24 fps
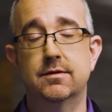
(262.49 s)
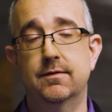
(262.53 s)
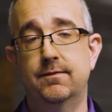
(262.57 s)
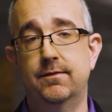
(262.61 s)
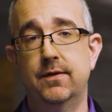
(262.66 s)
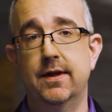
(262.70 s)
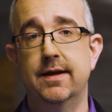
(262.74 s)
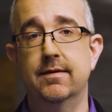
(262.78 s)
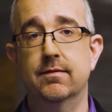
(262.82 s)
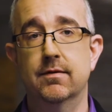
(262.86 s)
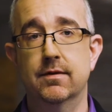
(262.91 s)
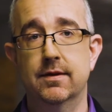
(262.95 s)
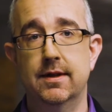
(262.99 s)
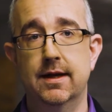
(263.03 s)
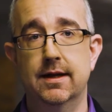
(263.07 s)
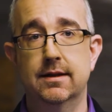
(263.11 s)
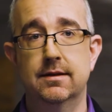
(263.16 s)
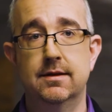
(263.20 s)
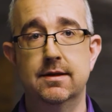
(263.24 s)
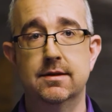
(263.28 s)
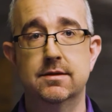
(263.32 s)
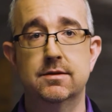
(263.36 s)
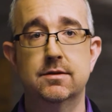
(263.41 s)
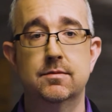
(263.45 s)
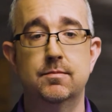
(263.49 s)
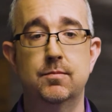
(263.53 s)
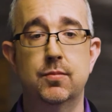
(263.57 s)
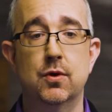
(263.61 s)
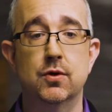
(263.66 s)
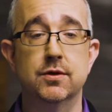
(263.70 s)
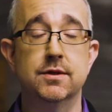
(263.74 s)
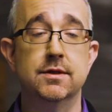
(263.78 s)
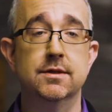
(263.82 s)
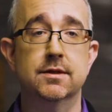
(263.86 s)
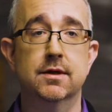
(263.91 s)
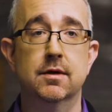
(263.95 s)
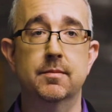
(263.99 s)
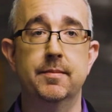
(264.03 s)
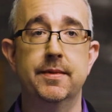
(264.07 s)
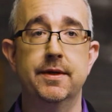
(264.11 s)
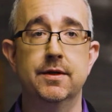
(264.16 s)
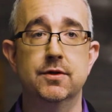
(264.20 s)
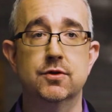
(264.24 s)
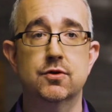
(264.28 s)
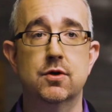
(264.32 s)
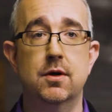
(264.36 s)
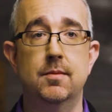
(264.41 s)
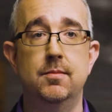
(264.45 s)
a flavor that this person's going to be
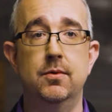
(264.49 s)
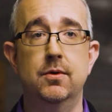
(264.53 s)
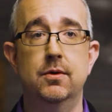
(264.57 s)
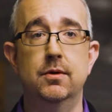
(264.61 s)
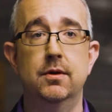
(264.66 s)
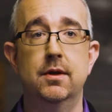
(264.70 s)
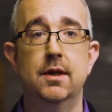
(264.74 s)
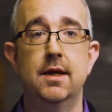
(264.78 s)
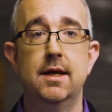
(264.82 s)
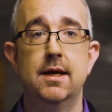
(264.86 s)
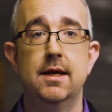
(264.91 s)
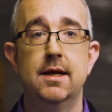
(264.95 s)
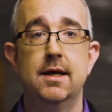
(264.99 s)
in trouble